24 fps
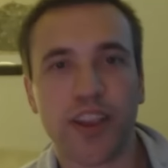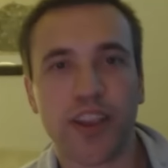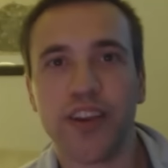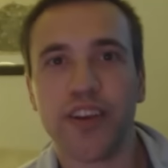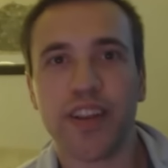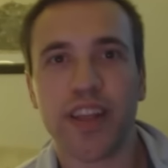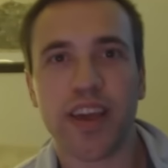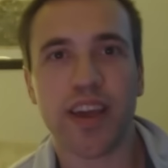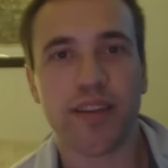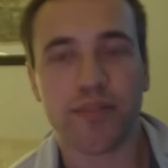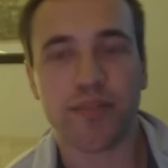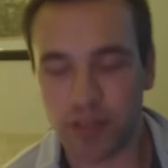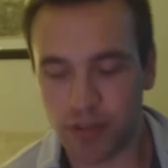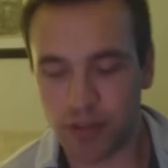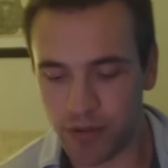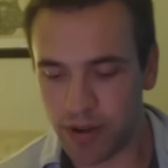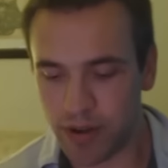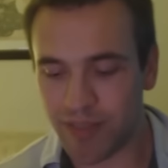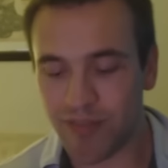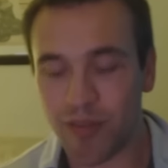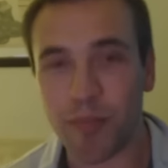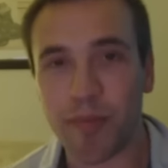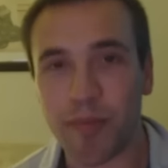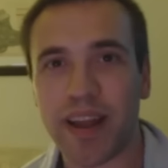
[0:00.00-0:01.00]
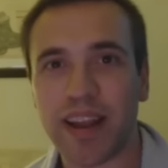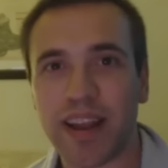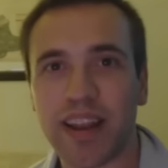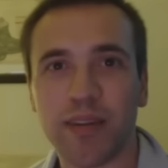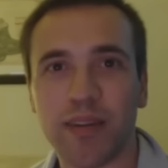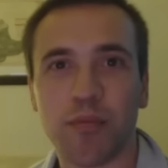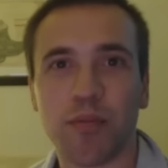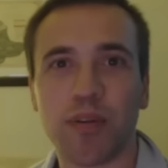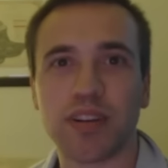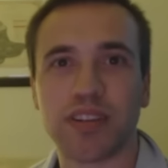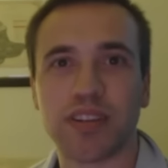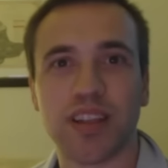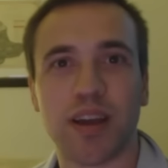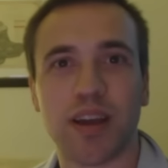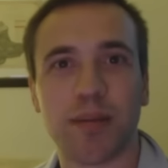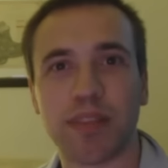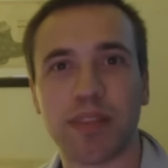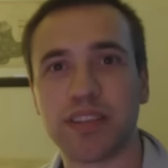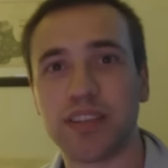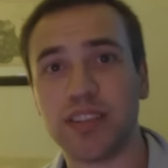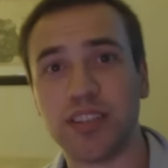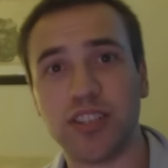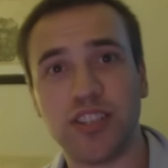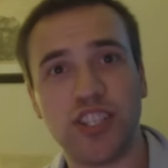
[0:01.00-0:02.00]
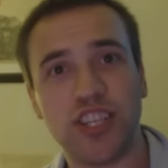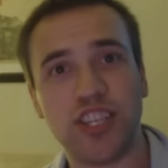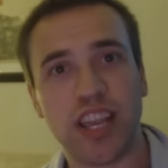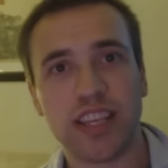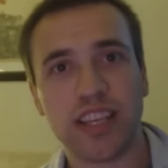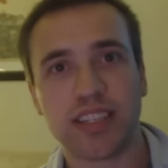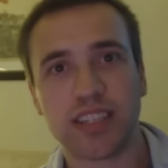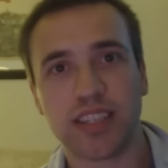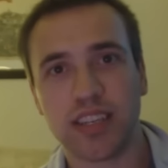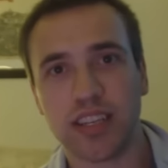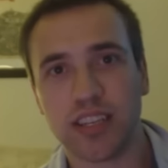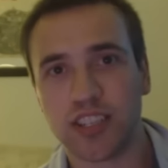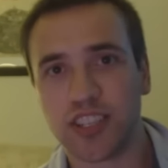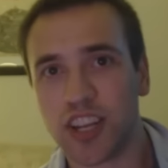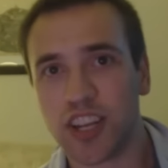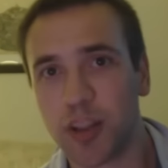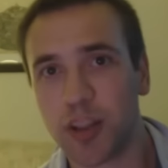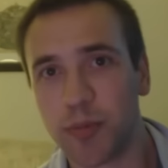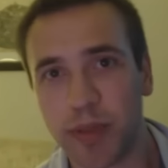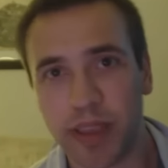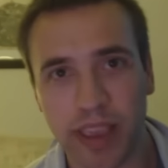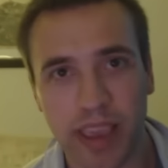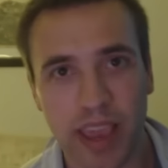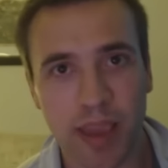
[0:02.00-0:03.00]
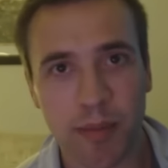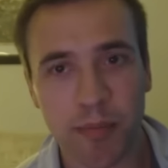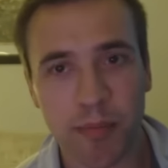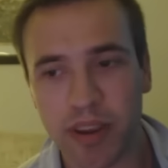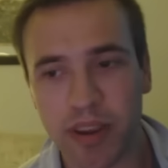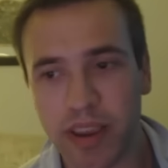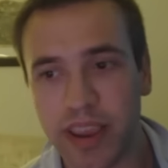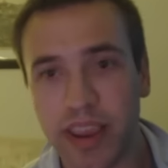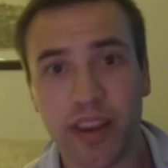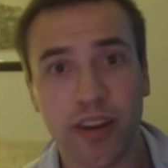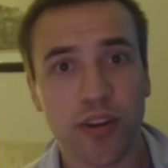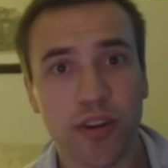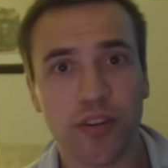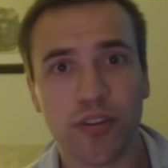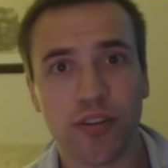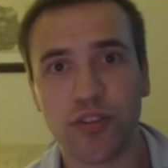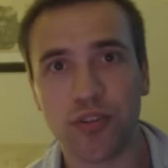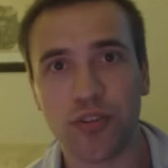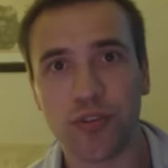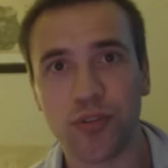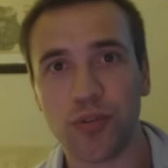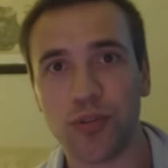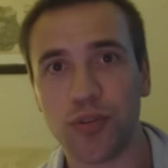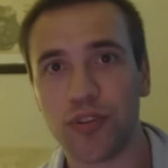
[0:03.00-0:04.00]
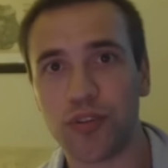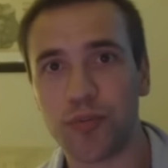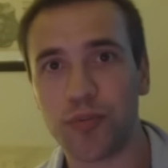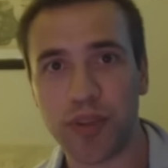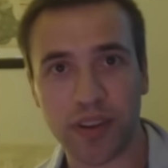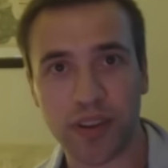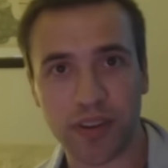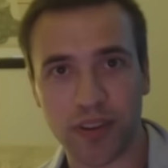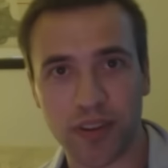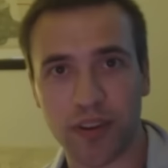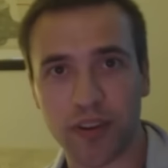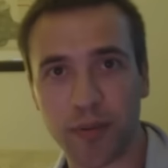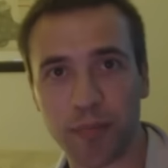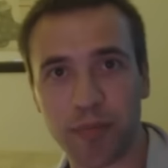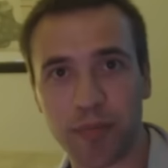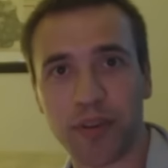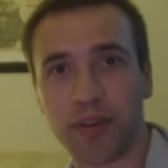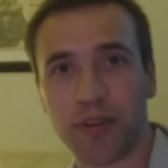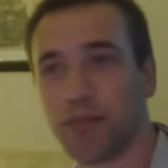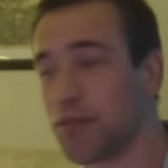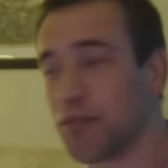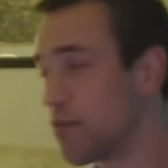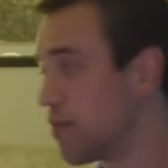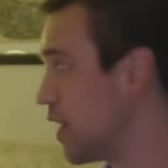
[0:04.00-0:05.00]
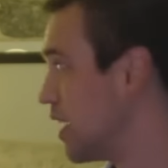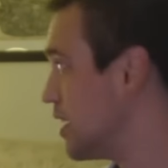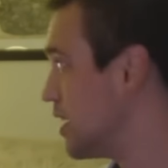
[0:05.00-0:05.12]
Good afternoon, everybody. What's up? This is Jason, a gentleman gamer, here to speak to all you beautiful